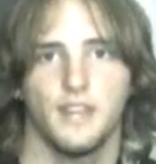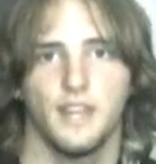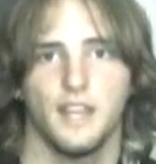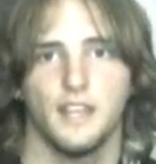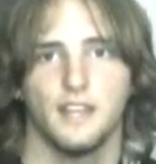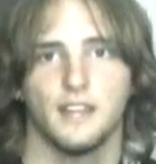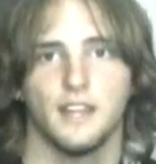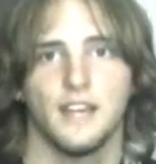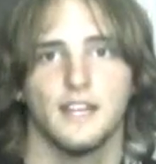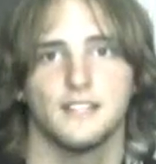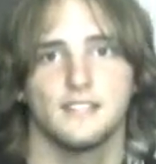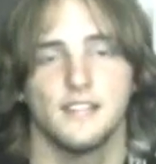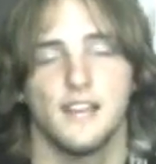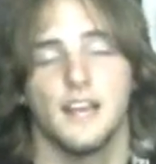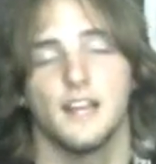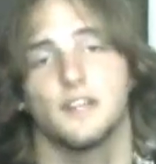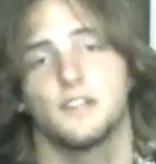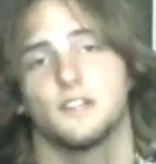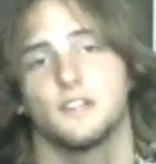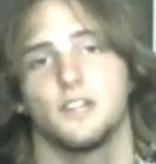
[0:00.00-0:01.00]
And that's
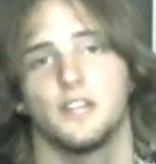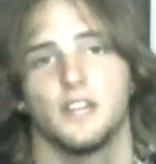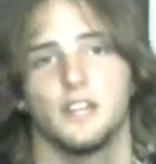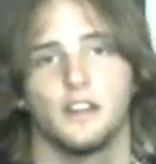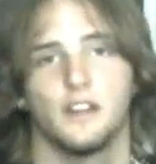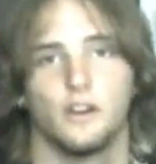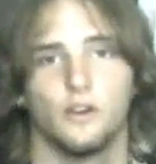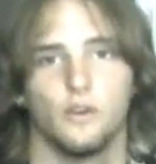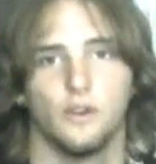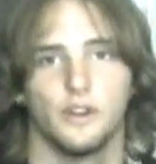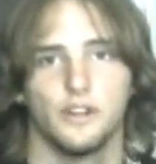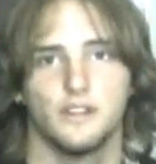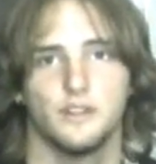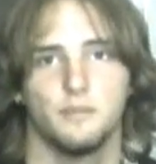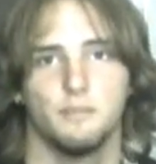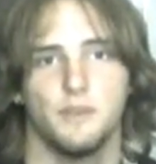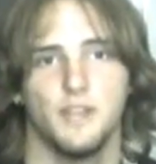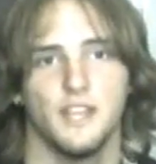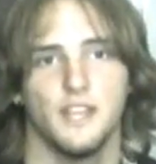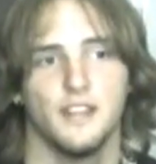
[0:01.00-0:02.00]
actually going to
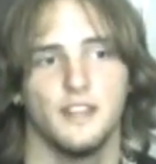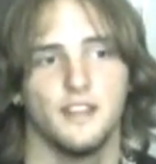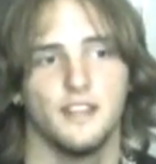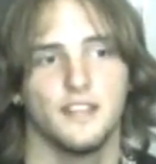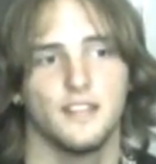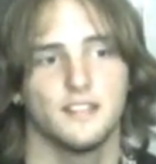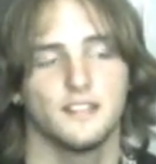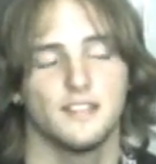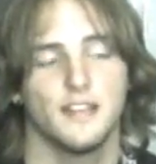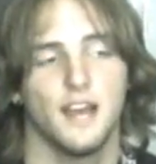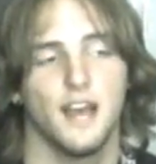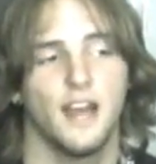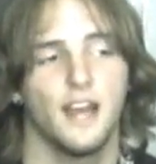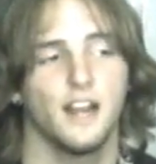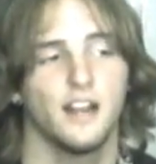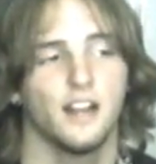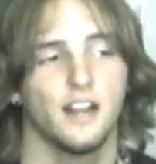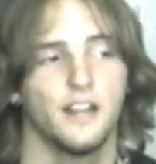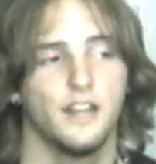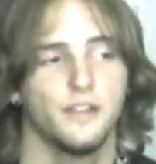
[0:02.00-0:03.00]
be the
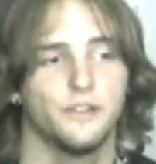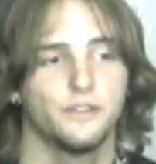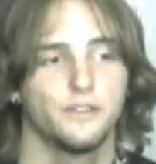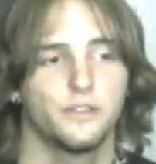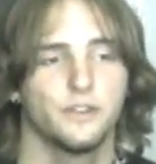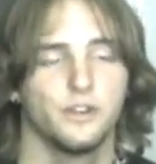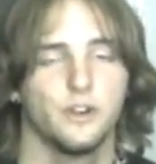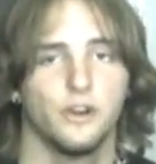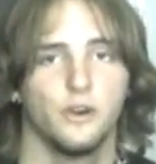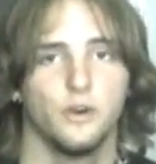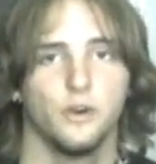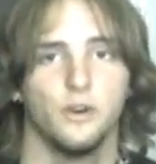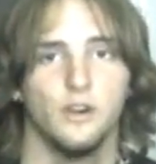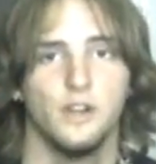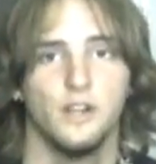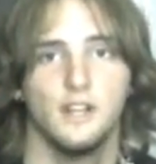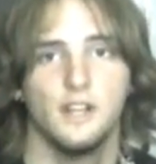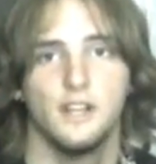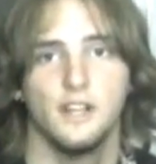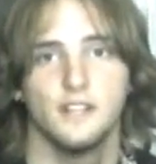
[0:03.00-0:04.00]
entire intro
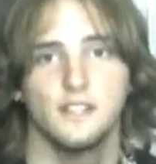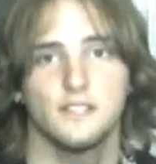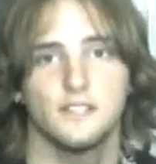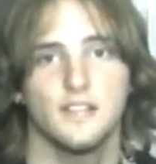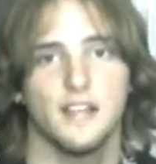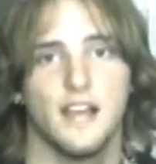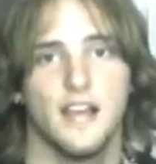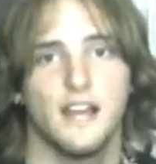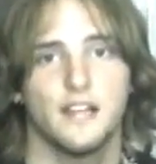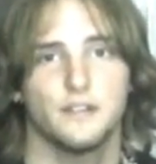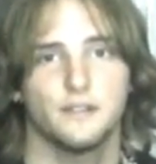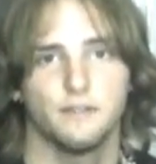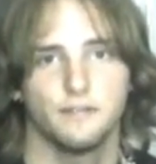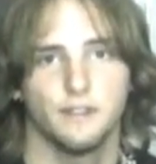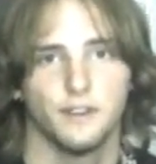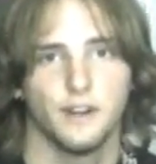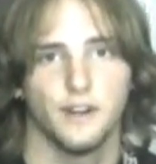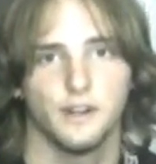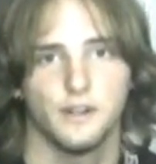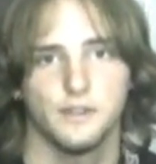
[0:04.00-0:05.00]
slash
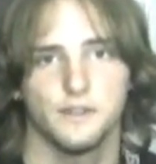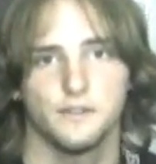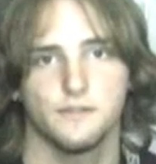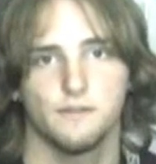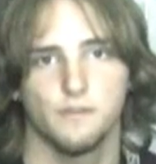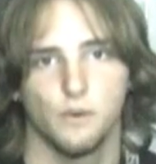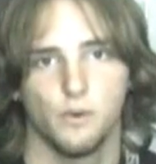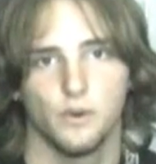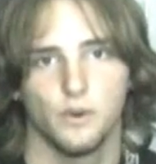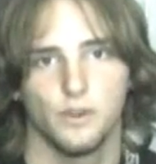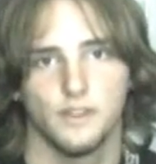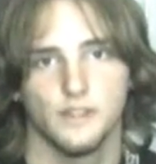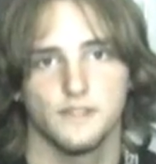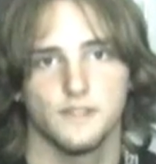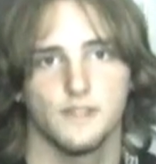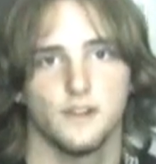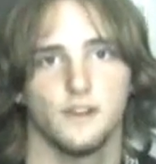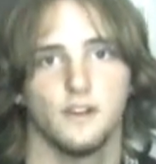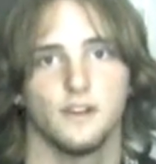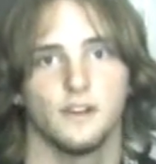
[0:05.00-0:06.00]
verse for the
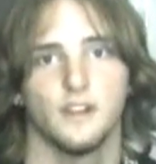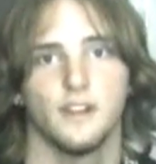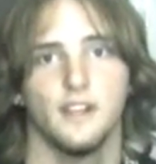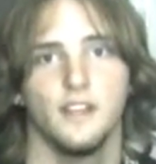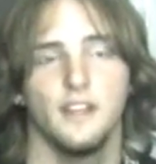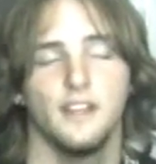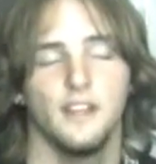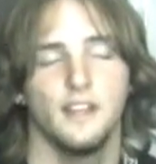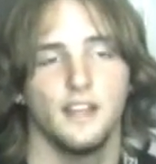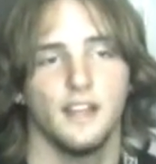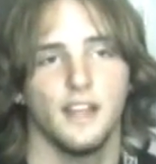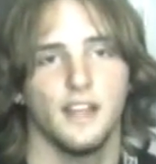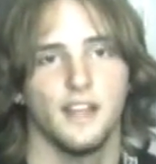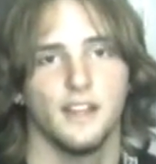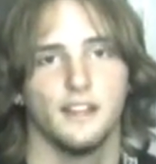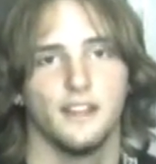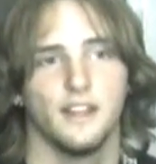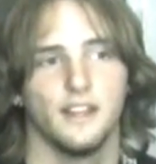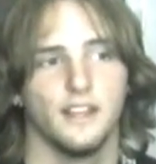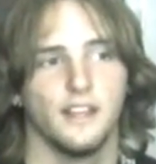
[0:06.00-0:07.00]
song.
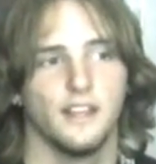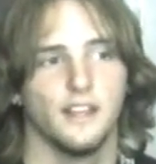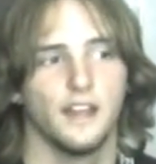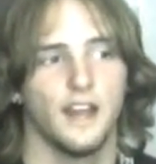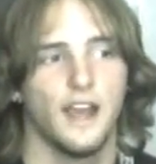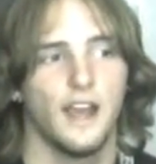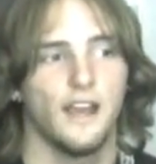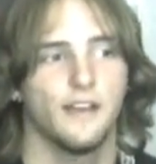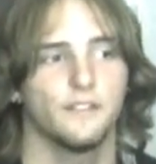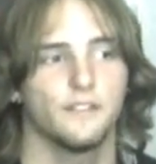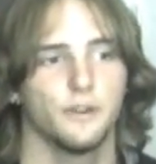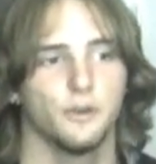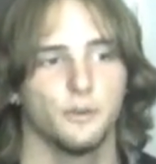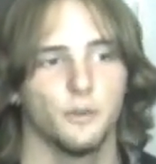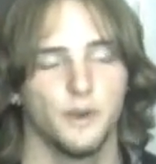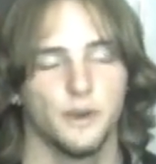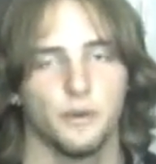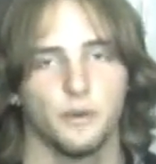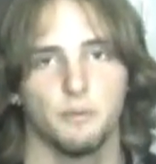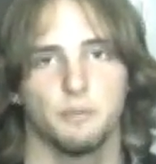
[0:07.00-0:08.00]
And then after
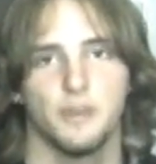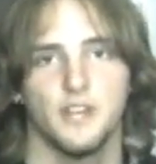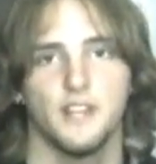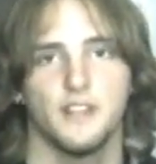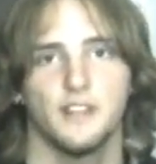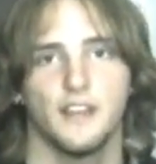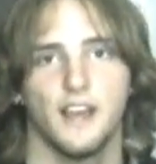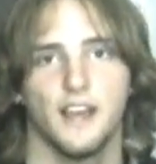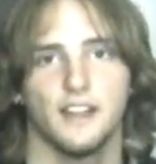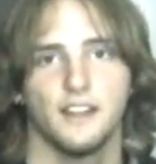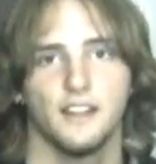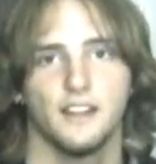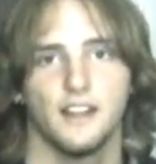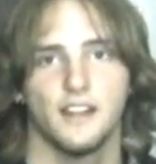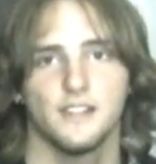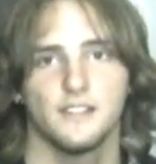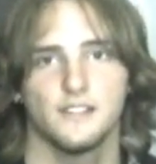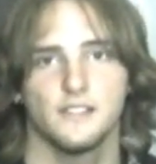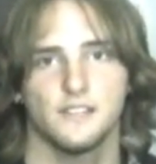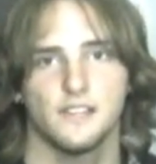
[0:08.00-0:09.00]
we repeat that the
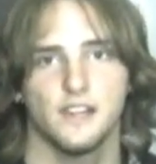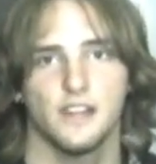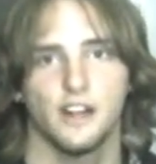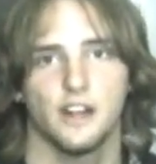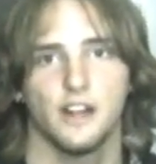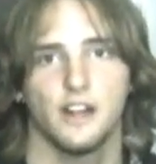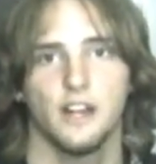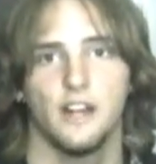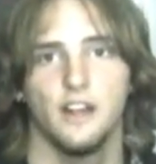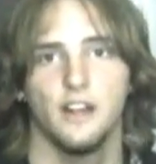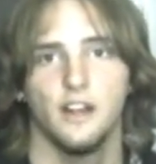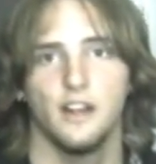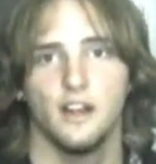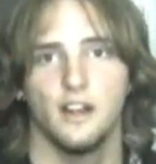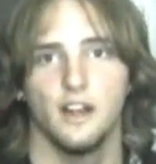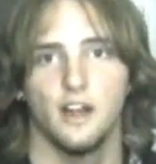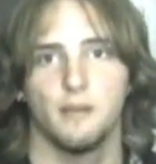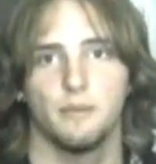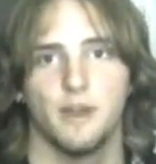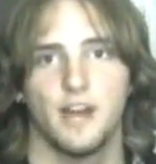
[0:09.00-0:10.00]
necessary
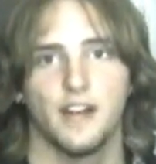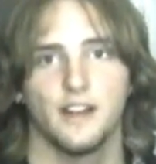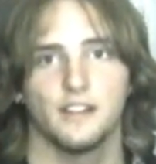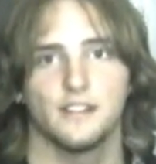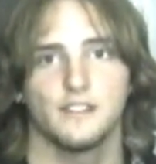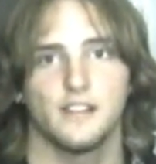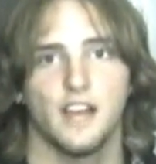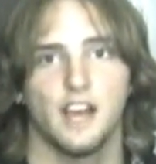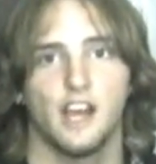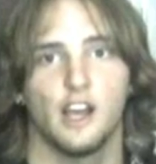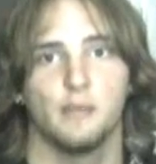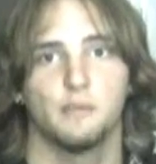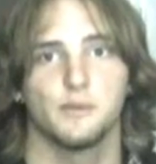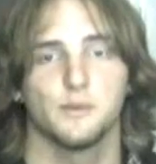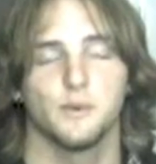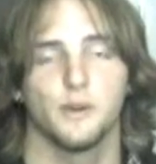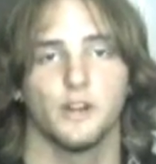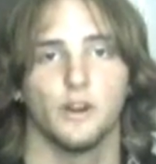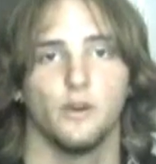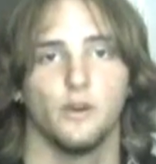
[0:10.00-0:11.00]
amount of times,
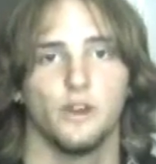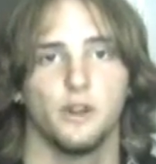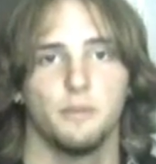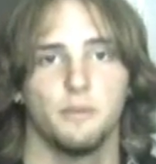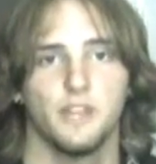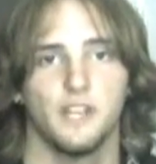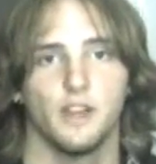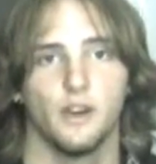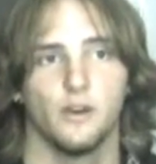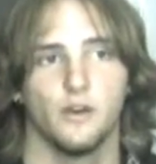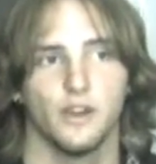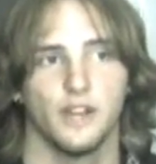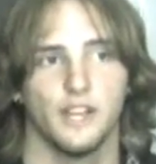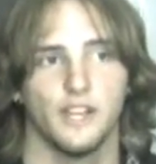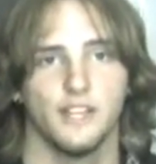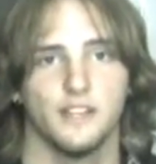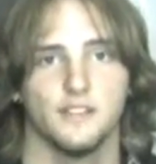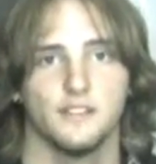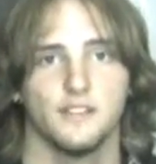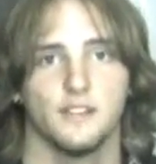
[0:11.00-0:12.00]
we're going to be going
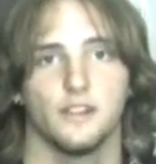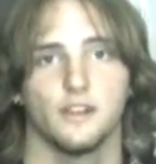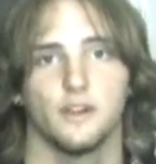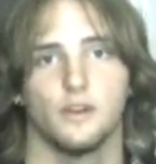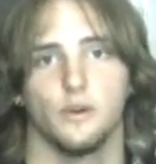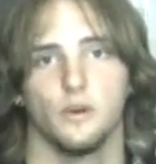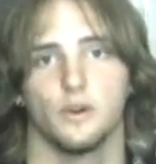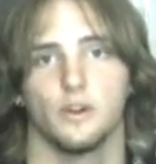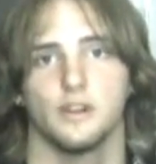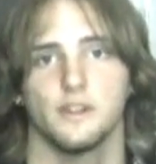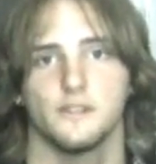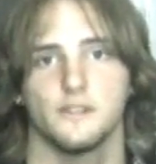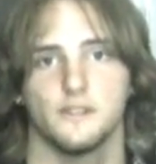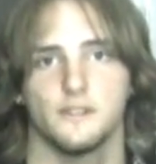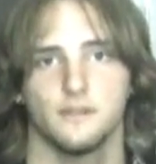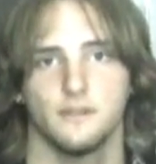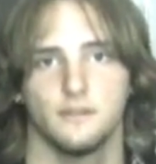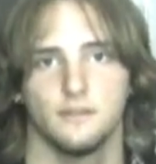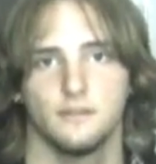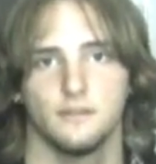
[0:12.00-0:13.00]
into the
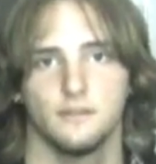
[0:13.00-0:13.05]
chorus.